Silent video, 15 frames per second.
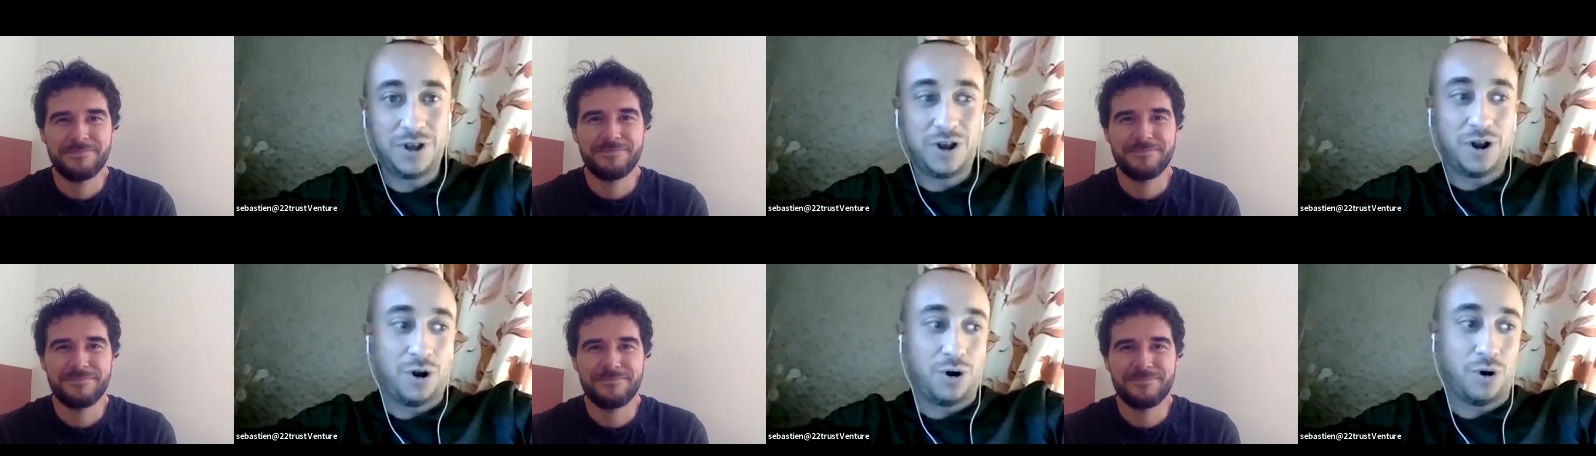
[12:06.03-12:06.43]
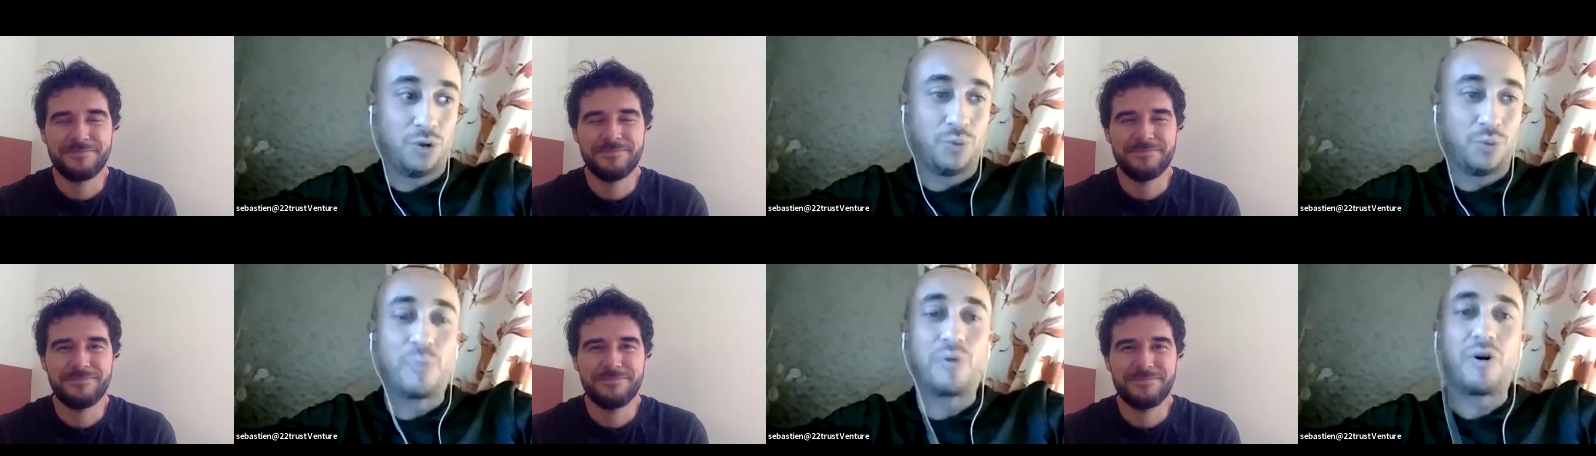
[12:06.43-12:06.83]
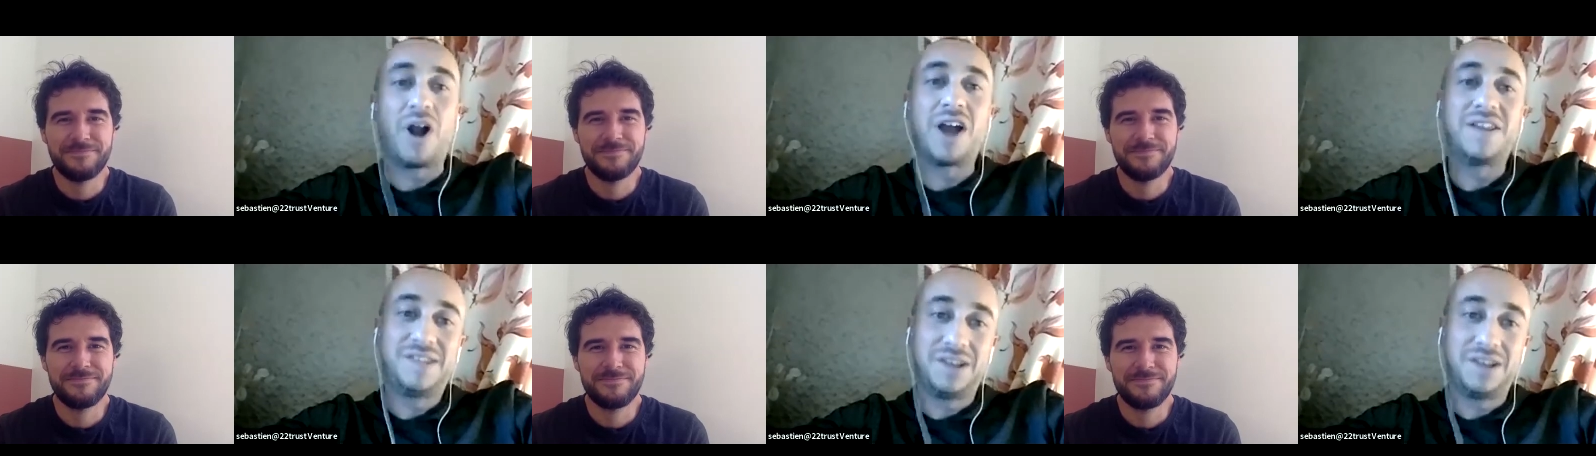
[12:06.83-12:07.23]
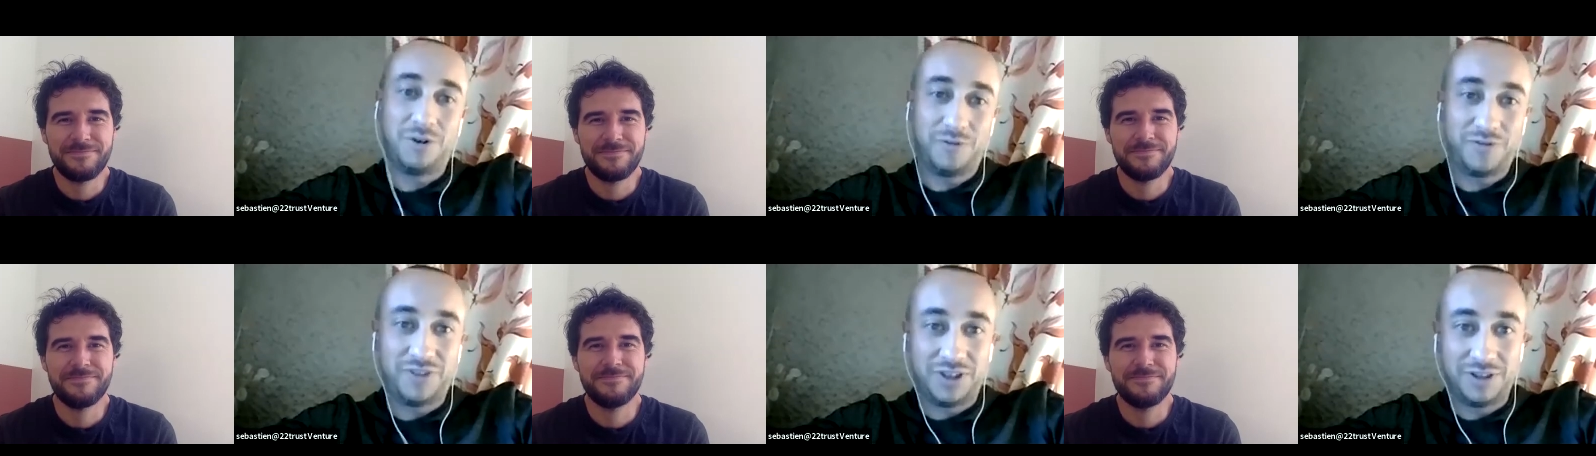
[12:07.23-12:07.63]
Speaker 1: on pricing of
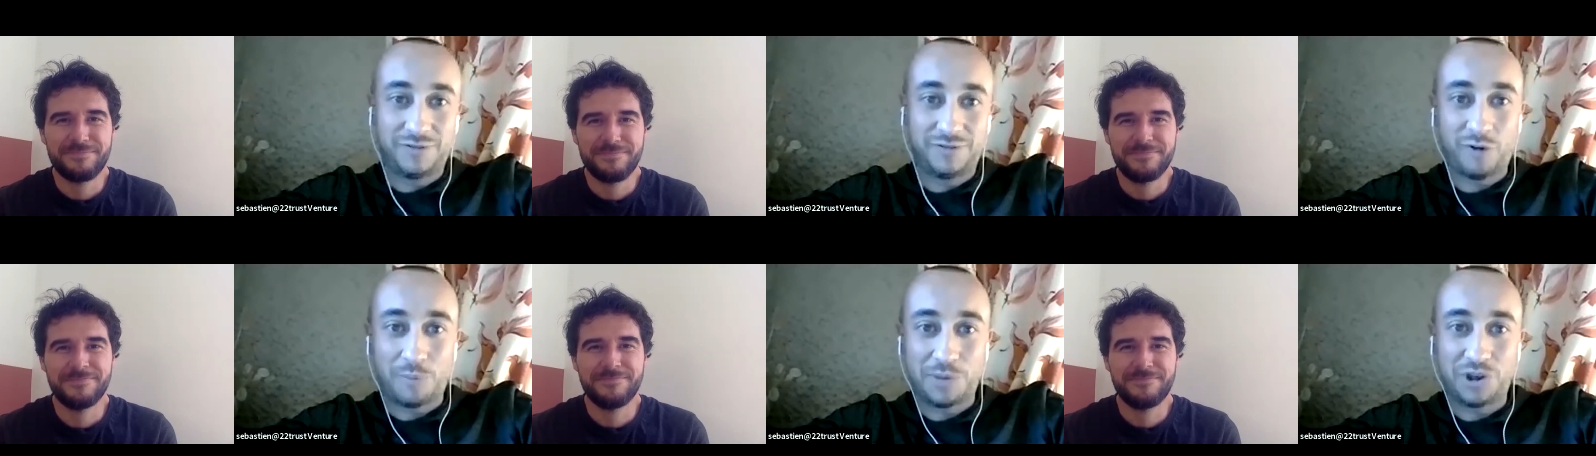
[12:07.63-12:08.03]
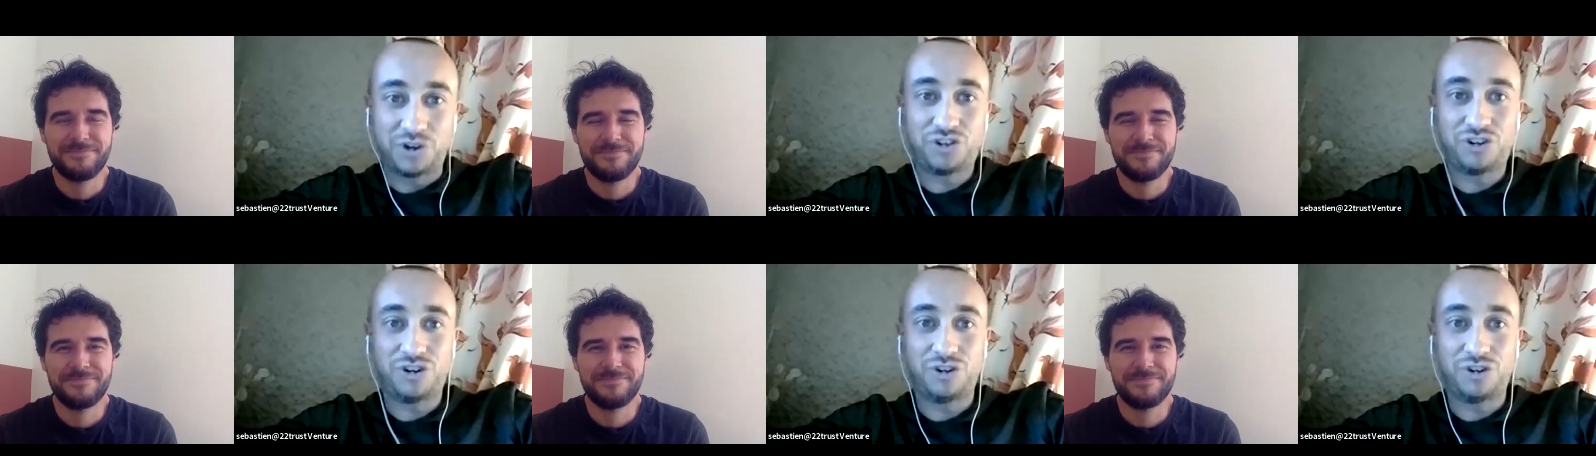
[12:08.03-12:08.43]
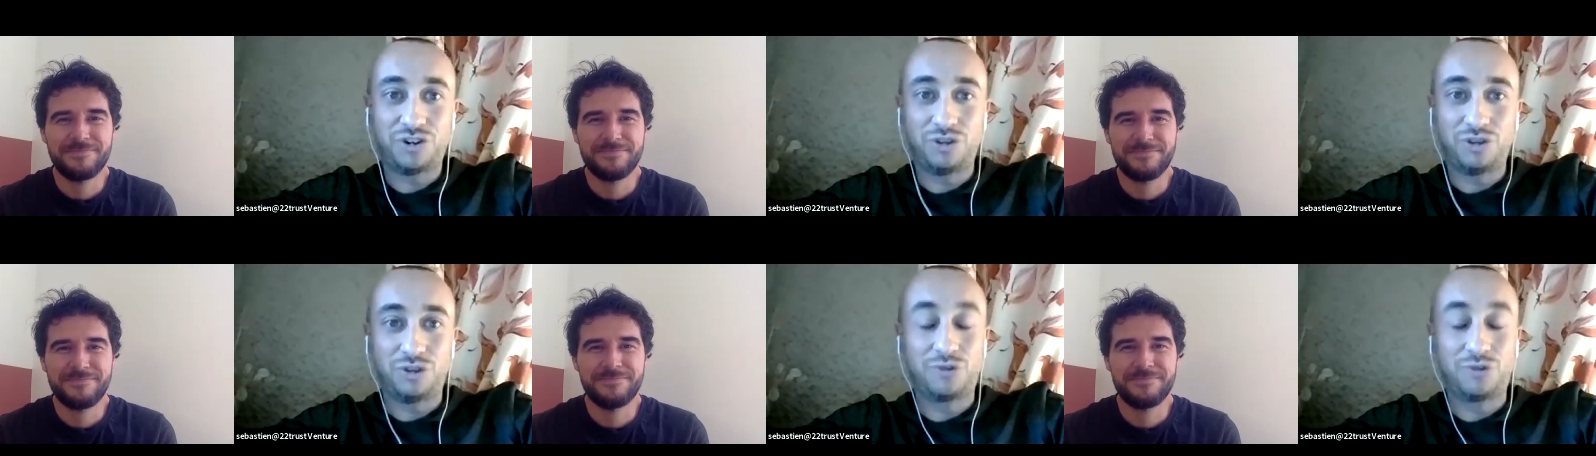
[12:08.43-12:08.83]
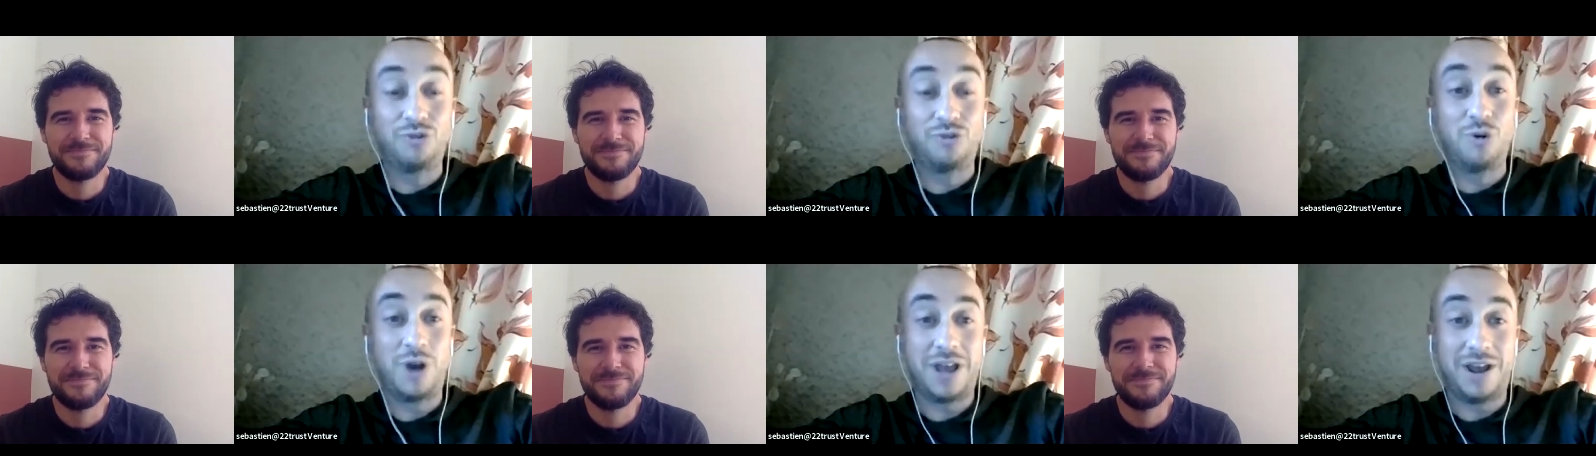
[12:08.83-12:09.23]
the information through
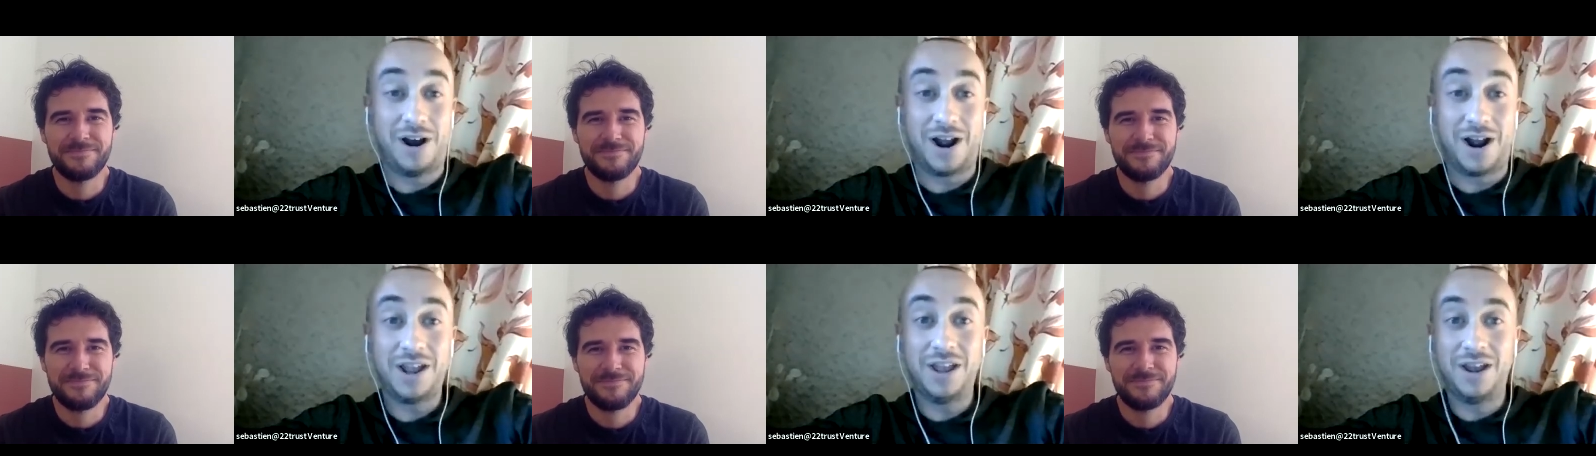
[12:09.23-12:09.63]
AI.